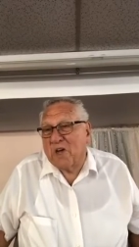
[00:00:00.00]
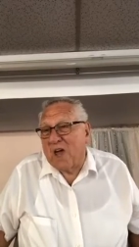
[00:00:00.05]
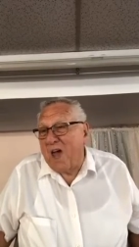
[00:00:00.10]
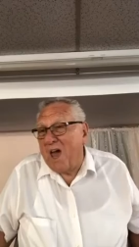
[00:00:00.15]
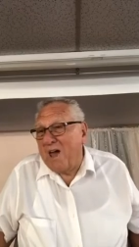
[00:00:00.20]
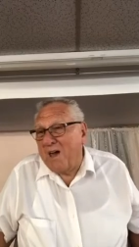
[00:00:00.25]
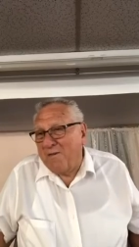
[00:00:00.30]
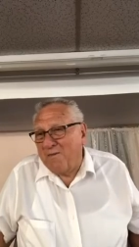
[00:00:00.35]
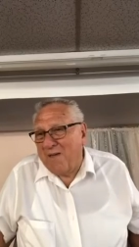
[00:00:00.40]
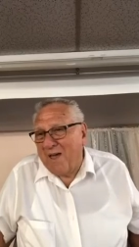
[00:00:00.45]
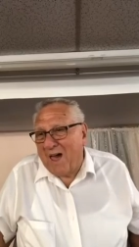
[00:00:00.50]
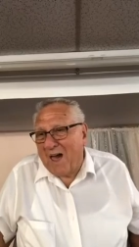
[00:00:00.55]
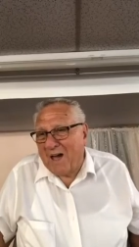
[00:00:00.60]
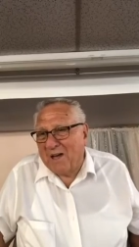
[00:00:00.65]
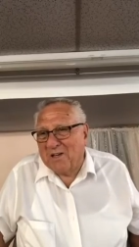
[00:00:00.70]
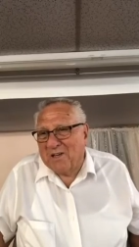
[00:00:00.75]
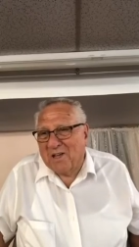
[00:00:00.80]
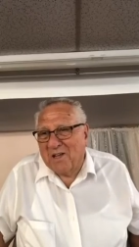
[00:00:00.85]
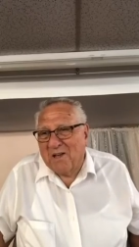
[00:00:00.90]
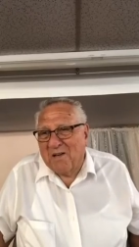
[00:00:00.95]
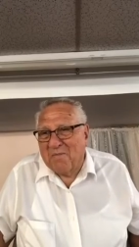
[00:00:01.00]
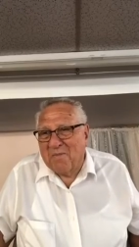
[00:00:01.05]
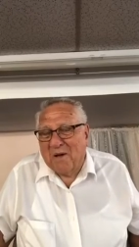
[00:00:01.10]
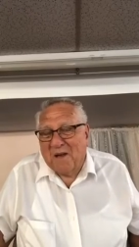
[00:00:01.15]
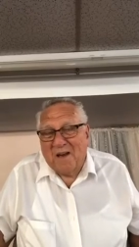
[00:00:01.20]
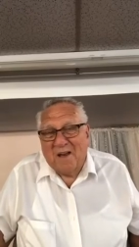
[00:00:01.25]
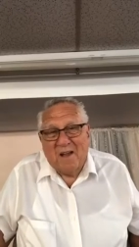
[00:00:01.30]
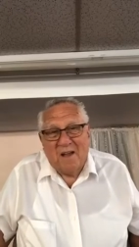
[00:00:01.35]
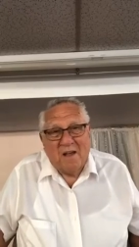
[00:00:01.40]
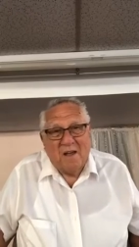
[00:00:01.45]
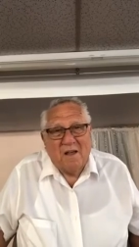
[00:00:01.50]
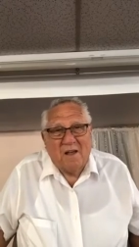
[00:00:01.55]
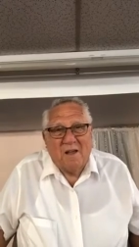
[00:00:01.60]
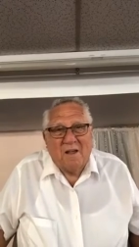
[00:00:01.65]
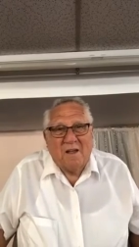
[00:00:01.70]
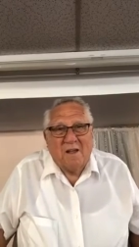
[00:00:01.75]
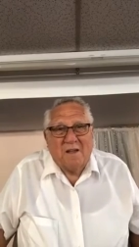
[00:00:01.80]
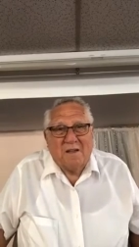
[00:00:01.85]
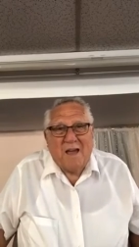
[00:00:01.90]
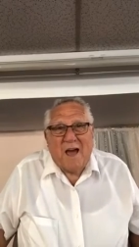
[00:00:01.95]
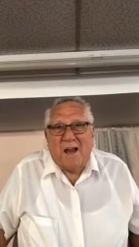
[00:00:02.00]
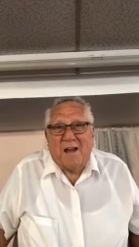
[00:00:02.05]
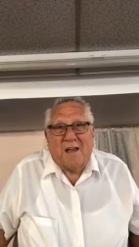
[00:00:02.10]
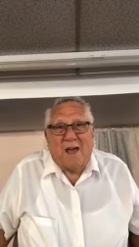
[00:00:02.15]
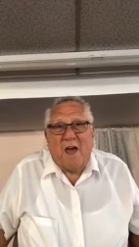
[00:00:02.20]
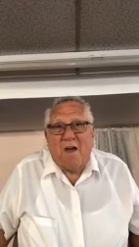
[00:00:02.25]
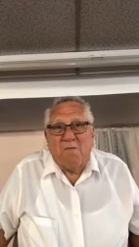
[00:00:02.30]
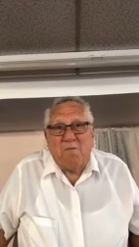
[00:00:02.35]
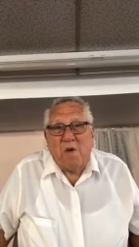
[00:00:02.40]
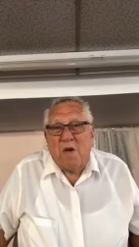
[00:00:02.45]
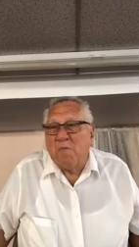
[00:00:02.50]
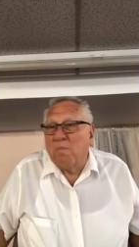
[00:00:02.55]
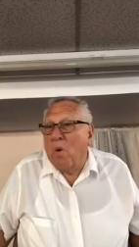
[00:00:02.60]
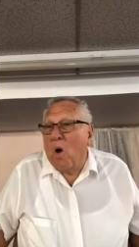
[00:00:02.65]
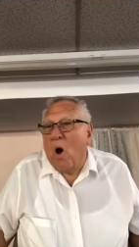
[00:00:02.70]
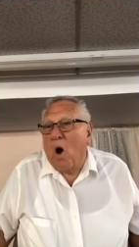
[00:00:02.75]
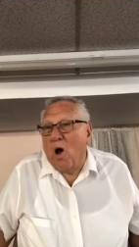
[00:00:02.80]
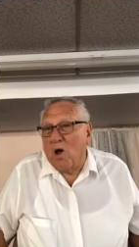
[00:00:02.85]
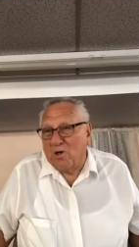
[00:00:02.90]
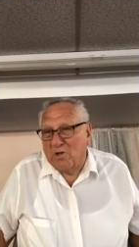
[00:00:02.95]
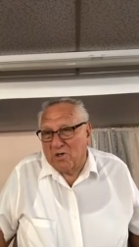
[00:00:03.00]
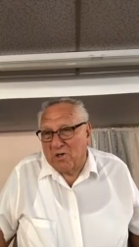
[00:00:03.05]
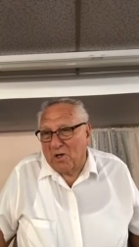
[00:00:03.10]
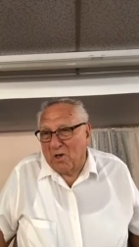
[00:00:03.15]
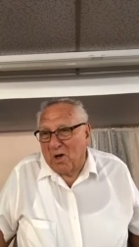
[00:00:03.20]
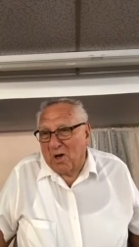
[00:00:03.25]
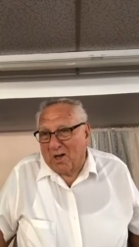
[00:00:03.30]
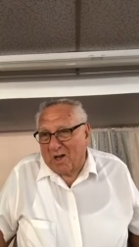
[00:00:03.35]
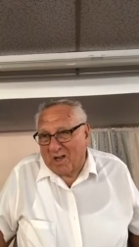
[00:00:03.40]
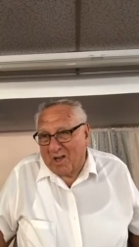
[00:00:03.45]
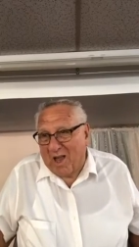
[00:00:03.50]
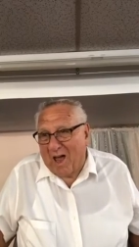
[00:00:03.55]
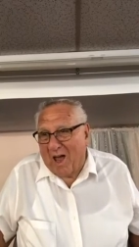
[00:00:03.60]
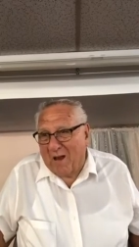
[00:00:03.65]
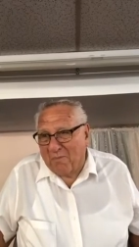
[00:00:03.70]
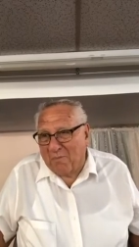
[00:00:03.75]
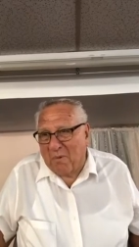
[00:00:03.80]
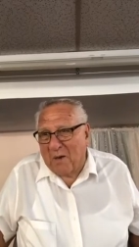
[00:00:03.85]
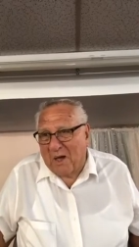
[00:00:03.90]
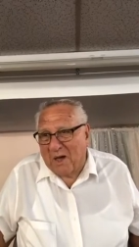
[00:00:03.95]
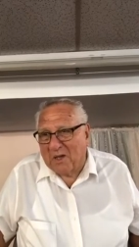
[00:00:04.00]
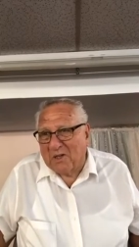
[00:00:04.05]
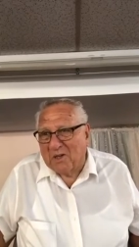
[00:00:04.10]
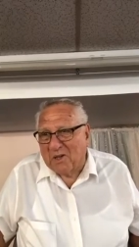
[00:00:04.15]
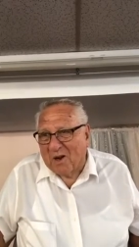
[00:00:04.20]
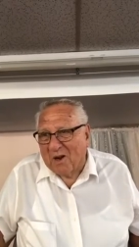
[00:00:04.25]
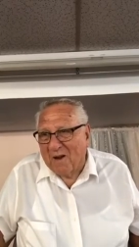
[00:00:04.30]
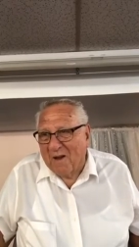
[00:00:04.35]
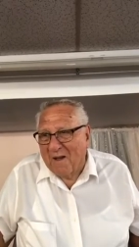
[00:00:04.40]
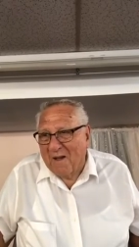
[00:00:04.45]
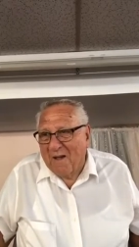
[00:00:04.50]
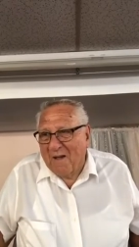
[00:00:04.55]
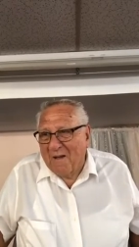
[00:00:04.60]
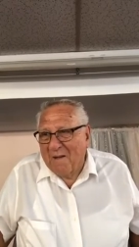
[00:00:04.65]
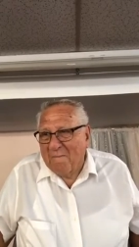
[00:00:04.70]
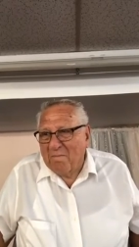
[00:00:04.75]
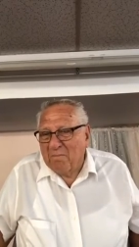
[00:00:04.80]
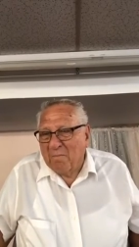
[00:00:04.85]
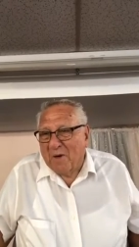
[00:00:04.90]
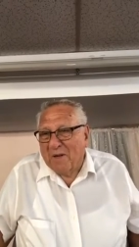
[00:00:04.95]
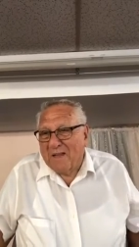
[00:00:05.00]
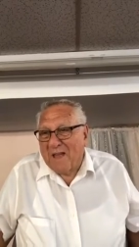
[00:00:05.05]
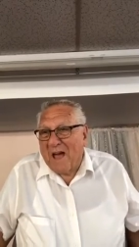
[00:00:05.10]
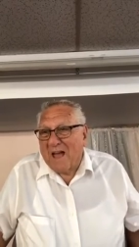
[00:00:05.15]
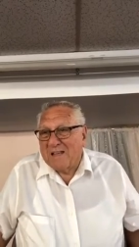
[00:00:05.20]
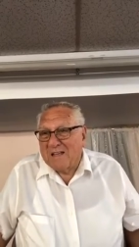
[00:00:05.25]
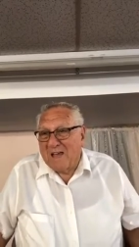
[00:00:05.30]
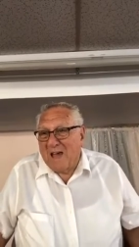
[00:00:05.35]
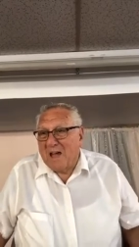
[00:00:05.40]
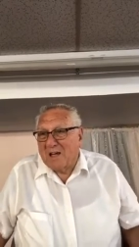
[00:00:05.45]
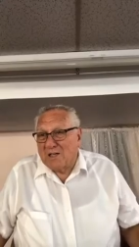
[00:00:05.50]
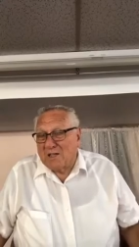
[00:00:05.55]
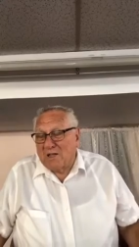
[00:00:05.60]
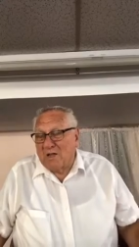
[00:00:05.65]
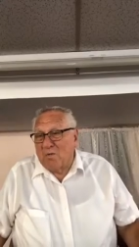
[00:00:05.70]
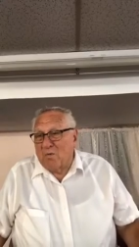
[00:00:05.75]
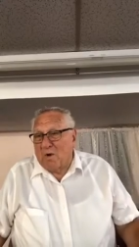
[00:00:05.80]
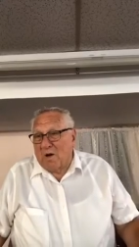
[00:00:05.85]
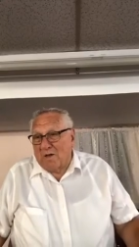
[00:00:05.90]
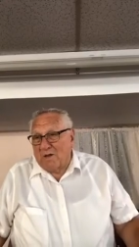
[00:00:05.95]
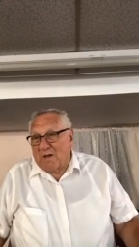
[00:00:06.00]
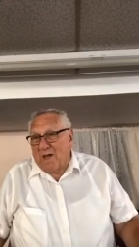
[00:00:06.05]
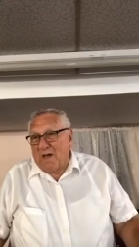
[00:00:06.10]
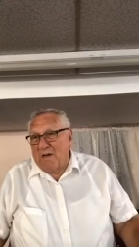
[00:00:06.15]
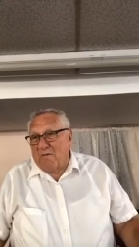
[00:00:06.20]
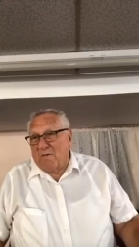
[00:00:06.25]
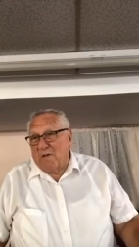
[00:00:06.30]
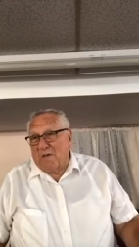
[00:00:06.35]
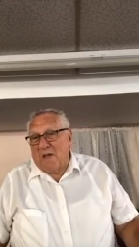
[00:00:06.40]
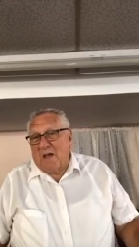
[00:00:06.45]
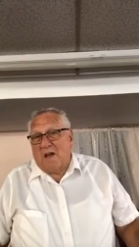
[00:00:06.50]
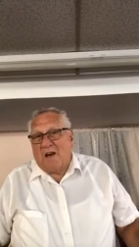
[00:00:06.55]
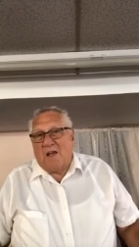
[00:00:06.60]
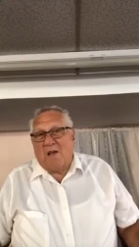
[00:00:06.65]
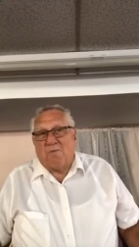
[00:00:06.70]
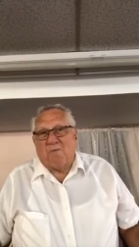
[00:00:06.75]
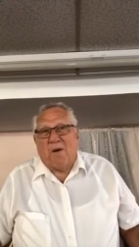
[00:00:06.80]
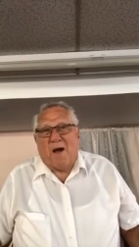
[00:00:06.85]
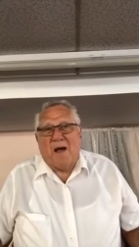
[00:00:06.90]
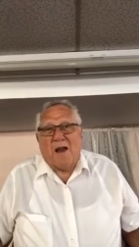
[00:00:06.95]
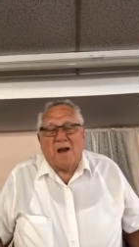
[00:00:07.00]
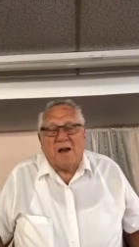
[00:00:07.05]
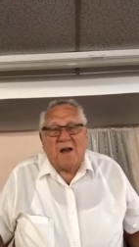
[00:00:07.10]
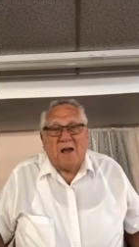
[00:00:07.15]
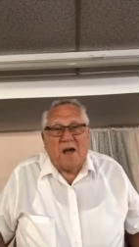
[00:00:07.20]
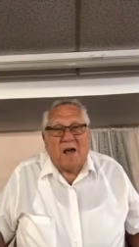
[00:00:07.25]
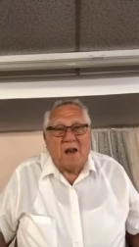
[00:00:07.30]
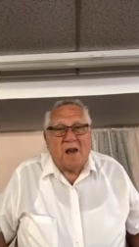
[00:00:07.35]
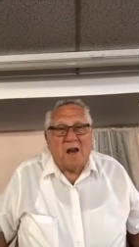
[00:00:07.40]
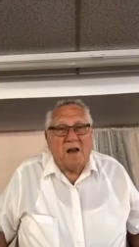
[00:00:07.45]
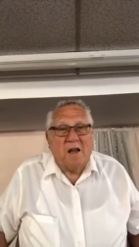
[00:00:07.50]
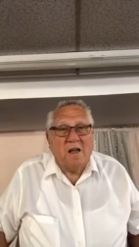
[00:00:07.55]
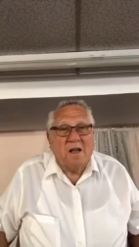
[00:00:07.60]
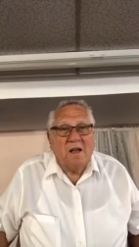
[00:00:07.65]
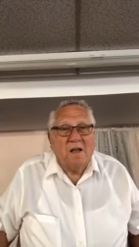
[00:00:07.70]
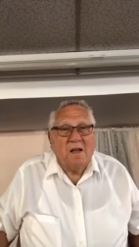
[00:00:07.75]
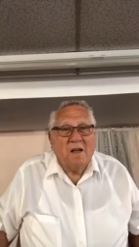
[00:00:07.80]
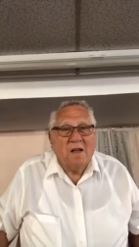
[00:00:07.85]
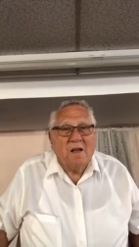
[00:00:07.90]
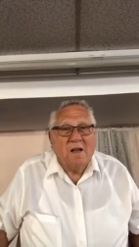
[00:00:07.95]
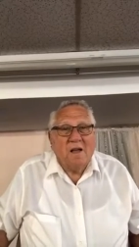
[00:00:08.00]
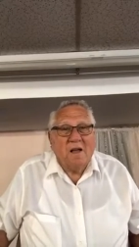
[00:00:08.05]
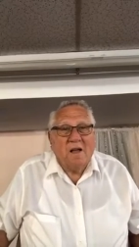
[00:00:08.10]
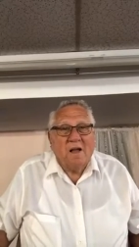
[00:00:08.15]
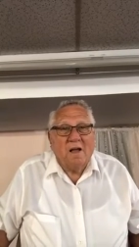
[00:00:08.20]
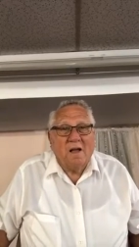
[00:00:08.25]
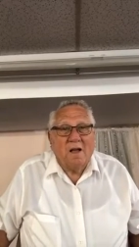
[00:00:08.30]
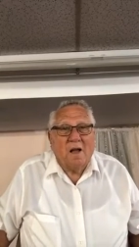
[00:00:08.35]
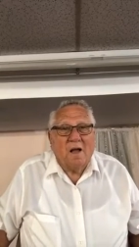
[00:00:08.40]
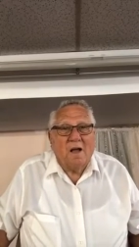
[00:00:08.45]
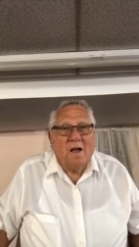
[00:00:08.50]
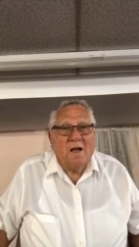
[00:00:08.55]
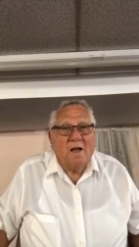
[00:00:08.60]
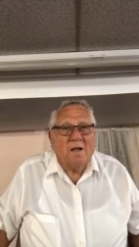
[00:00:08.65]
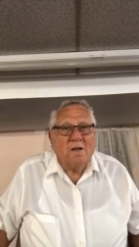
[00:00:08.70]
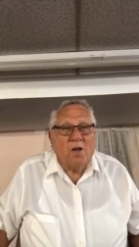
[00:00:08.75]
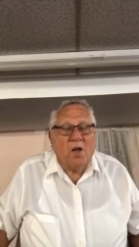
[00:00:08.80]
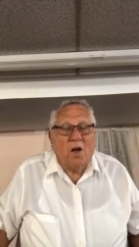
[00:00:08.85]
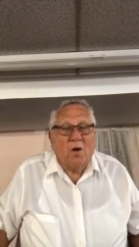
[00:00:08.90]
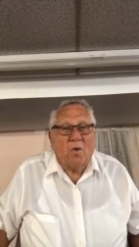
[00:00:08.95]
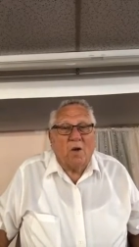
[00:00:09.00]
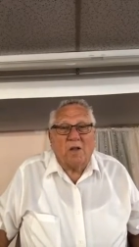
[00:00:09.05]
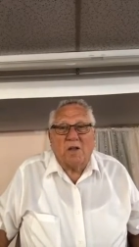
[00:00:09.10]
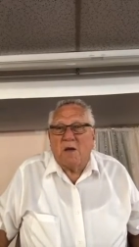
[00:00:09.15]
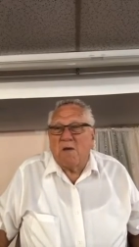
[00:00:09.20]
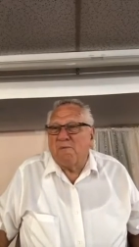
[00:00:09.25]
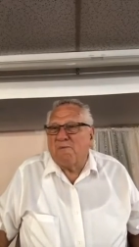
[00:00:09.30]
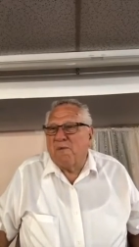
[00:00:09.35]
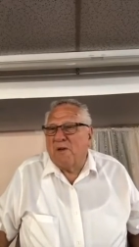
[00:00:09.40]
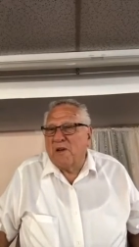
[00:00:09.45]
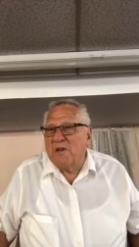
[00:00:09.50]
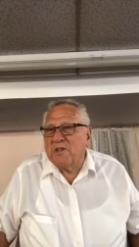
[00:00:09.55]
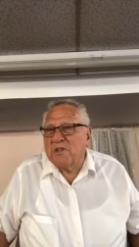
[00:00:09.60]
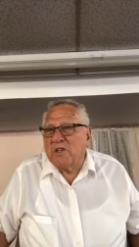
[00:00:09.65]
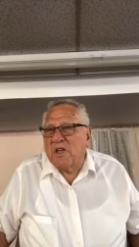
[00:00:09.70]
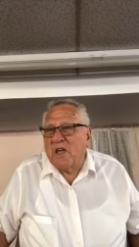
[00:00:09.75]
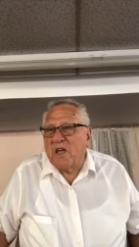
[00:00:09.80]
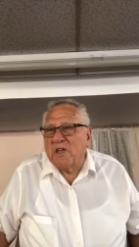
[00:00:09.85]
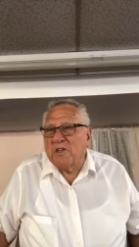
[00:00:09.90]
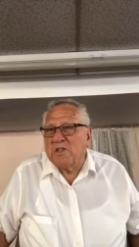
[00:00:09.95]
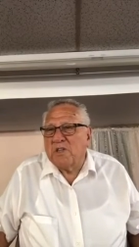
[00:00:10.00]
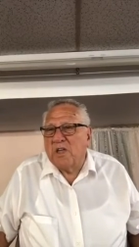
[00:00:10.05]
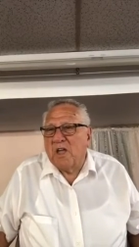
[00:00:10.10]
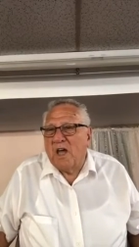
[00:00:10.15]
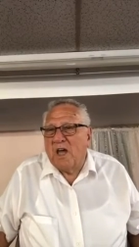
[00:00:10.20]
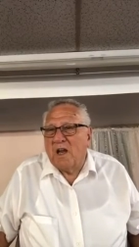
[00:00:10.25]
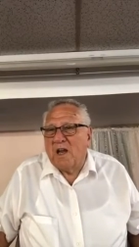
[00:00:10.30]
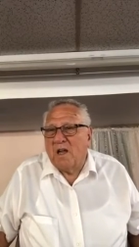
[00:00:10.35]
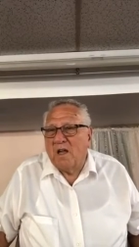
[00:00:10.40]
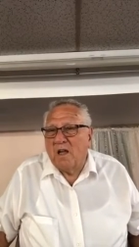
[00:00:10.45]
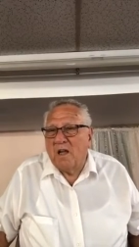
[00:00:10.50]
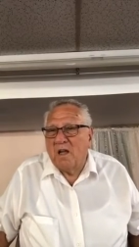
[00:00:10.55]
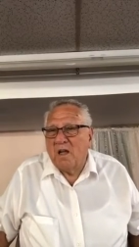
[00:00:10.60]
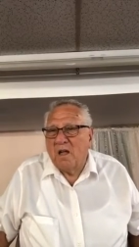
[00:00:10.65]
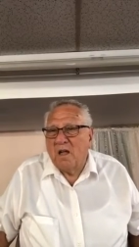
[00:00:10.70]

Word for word: saved, actually. But that gave me pause to look at that picture. But that's actually what David did. He probably did, and uh, you know what them Philistines did?